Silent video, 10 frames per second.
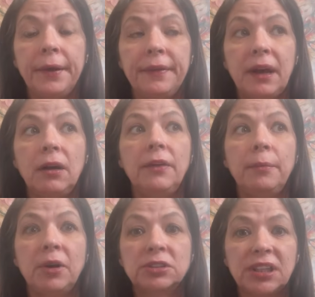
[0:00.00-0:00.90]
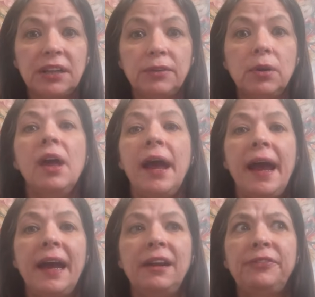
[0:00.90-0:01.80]
They are the most evil.
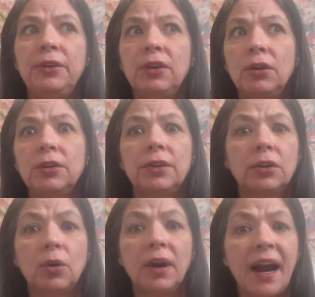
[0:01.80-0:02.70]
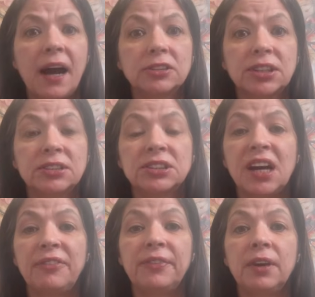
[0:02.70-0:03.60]
And if you go to their courthouse and
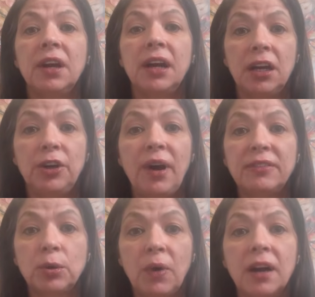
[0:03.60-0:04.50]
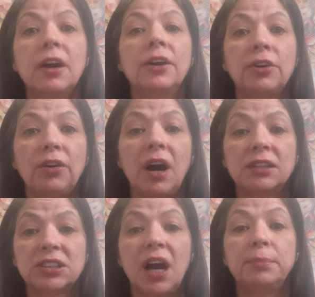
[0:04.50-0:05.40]
stuff, you have to walk on a
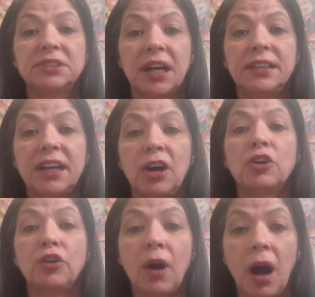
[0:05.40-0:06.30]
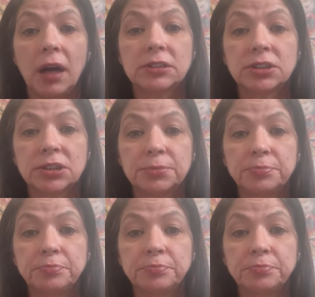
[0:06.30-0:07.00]
cross, upside down cross.